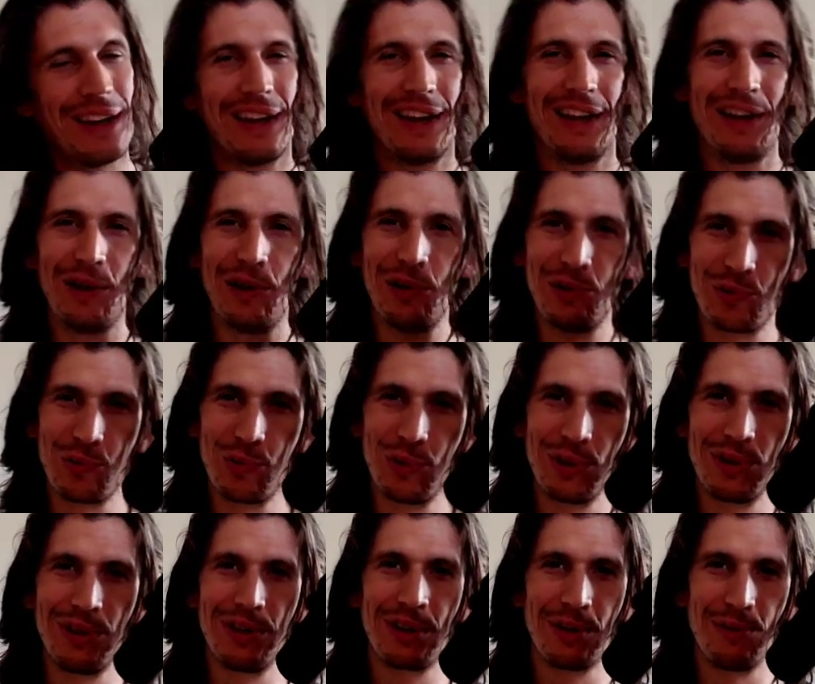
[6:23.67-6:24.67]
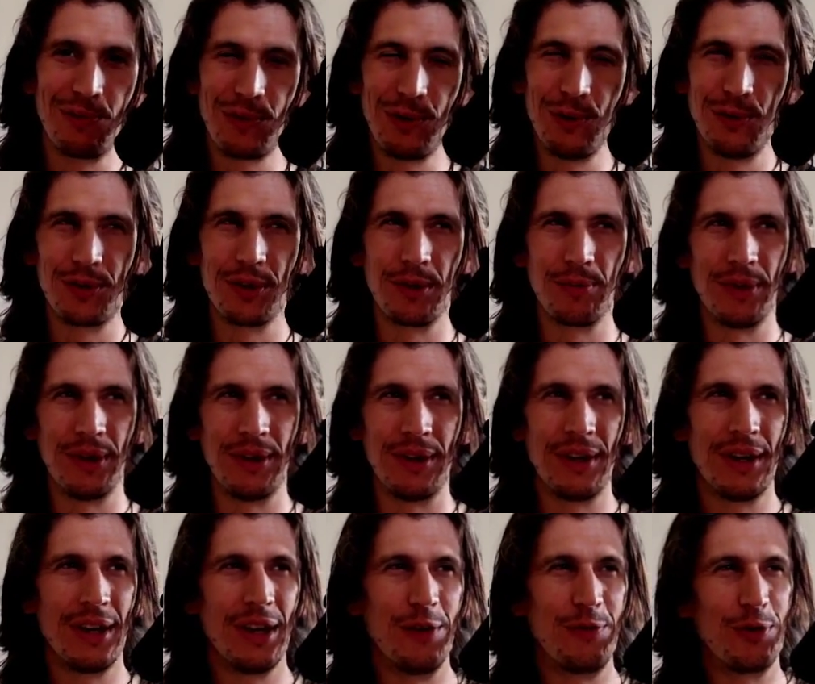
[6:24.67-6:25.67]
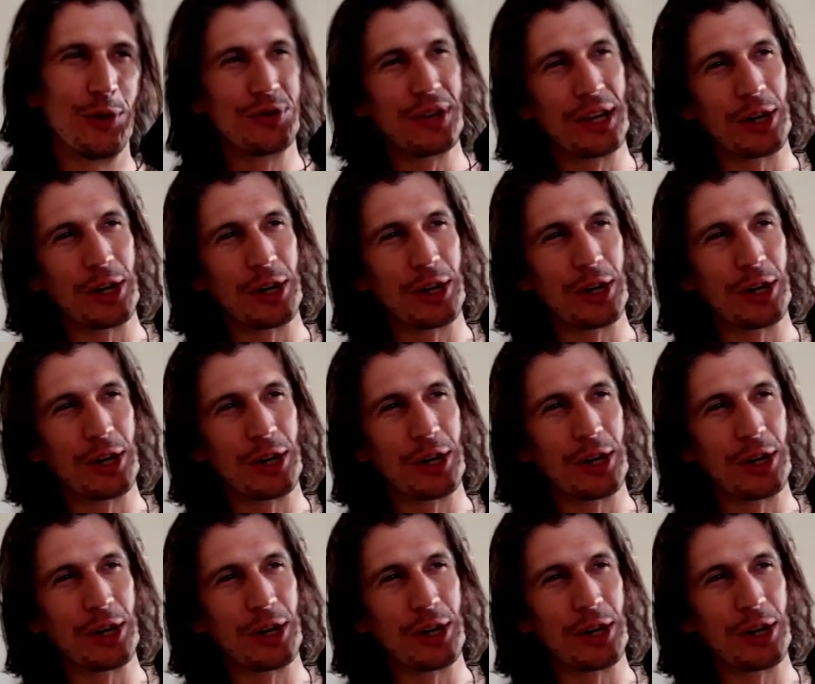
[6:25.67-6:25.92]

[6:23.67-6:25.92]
It is really confusing me. It feels